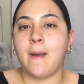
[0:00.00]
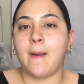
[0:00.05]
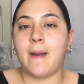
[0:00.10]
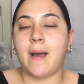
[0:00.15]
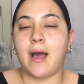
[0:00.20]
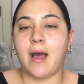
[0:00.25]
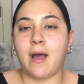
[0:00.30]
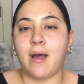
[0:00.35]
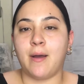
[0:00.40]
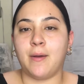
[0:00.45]

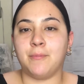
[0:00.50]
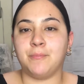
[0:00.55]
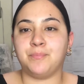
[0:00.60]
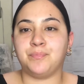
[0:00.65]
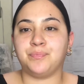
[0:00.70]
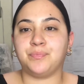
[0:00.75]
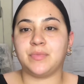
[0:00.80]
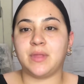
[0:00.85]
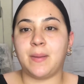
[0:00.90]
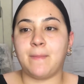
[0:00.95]

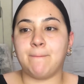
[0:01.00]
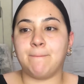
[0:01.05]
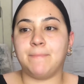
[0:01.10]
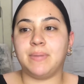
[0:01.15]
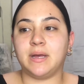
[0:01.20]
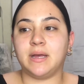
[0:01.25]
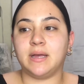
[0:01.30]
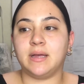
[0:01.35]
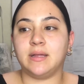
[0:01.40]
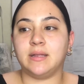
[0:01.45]

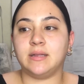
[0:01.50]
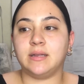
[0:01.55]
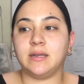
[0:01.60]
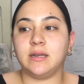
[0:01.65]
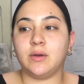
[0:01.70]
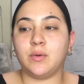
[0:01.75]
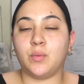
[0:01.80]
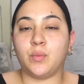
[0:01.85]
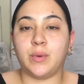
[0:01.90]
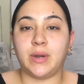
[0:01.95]
But
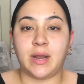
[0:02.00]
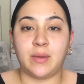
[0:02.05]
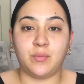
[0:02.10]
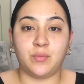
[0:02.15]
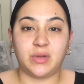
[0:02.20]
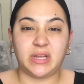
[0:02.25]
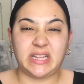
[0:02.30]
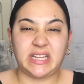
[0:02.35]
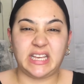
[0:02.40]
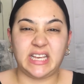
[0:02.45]
when I'm
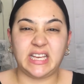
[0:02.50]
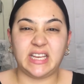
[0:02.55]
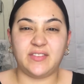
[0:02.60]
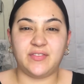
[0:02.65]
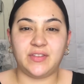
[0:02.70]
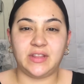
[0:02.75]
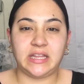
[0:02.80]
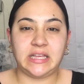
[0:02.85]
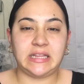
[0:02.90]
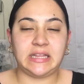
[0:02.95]
really
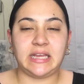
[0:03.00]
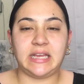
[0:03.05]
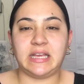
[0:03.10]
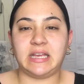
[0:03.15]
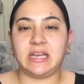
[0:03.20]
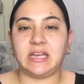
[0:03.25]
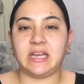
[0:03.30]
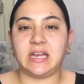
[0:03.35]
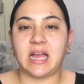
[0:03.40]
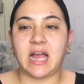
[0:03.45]
feeling
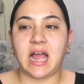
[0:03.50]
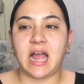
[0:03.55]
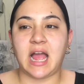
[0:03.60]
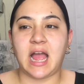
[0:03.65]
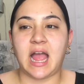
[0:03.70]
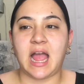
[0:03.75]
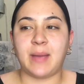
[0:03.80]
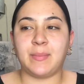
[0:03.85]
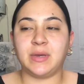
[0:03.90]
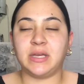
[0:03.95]
like
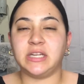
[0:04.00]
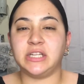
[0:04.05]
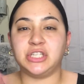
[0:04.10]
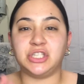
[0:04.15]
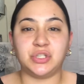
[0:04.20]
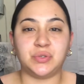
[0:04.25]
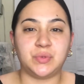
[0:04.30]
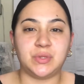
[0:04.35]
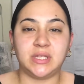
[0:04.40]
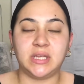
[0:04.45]
I'm gonna
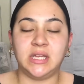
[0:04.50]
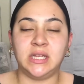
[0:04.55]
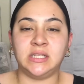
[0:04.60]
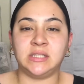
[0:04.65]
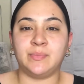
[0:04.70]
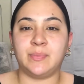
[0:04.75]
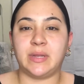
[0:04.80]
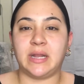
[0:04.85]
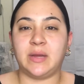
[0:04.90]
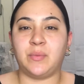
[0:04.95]
do things
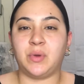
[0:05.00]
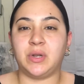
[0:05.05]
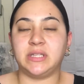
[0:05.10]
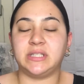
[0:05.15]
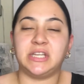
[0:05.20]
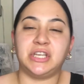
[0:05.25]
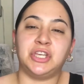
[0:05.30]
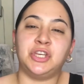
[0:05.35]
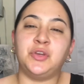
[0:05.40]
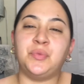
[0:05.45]
but I want
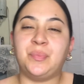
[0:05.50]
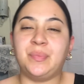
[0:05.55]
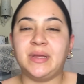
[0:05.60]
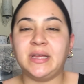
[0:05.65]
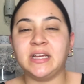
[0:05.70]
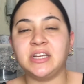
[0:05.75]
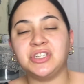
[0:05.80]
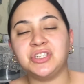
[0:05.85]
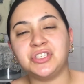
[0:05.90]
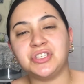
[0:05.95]
to take cute
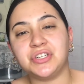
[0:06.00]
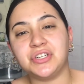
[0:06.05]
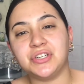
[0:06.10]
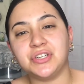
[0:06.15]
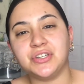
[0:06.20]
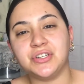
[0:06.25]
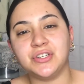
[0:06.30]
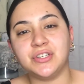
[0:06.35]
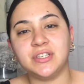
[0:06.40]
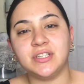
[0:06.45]

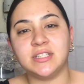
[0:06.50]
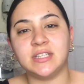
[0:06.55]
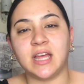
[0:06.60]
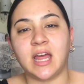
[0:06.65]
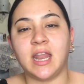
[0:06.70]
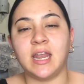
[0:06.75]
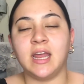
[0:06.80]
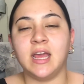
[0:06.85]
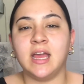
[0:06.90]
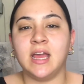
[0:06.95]
pictures
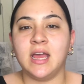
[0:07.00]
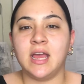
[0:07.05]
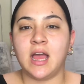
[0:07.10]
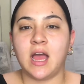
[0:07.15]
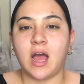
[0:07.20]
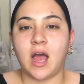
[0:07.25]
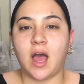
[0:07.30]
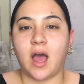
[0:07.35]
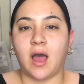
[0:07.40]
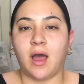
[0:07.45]
and
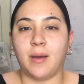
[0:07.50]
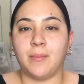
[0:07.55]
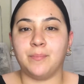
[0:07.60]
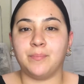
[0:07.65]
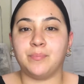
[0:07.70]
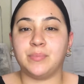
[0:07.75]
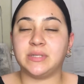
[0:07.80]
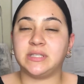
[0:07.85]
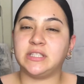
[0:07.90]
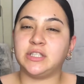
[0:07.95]

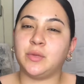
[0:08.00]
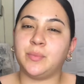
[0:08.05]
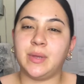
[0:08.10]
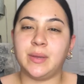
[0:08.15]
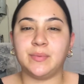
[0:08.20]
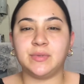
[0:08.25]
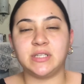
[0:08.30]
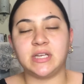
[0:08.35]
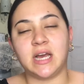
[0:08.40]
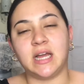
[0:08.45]
but still be
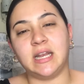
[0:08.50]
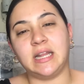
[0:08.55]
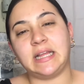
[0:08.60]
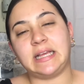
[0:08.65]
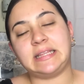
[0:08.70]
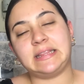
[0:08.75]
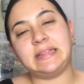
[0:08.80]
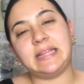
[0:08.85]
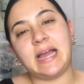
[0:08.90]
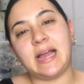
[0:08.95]
able to kind of
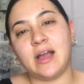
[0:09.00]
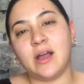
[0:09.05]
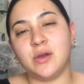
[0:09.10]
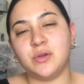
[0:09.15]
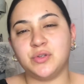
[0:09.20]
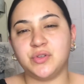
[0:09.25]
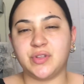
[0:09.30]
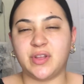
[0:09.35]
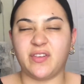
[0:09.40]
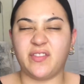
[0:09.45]
like
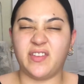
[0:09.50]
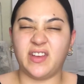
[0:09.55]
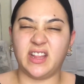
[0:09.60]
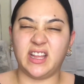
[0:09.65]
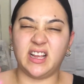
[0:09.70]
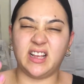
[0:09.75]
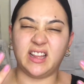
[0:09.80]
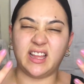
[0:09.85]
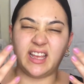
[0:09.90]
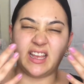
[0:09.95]
lounge without
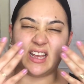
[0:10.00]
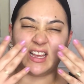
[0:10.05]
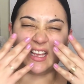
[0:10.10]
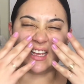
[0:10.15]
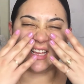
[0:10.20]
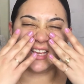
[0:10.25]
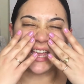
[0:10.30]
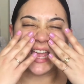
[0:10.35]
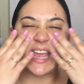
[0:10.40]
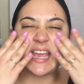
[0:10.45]
feeling like
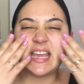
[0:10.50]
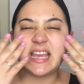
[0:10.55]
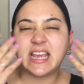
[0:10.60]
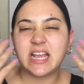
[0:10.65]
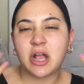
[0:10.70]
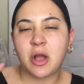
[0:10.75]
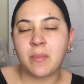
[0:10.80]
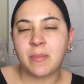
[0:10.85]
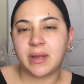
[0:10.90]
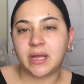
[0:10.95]
cakey
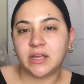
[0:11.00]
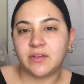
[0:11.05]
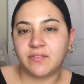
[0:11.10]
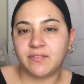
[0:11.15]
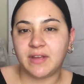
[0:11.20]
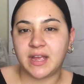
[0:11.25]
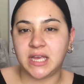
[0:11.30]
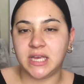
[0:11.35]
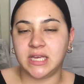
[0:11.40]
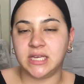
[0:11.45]
on my
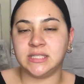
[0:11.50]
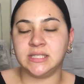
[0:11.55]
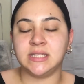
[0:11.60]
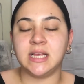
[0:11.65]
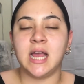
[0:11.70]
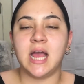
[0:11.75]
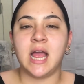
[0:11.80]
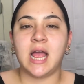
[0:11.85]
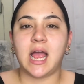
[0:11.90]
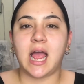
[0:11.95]
face,
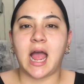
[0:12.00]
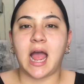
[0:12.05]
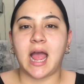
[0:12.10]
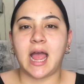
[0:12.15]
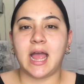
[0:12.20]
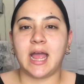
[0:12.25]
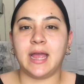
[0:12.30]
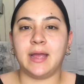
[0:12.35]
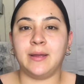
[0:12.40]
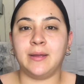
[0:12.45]

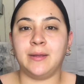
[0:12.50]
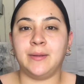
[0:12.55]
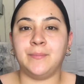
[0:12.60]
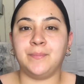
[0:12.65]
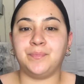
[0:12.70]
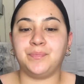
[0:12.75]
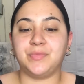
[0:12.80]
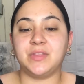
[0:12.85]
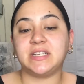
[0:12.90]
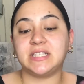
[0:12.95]

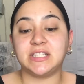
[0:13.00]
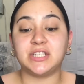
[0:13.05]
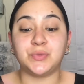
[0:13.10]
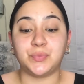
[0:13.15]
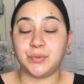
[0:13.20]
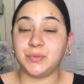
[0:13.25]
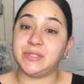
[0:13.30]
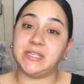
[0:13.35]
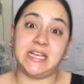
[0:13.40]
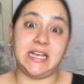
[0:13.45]
this is the
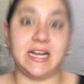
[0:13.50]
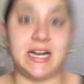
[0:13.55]
routine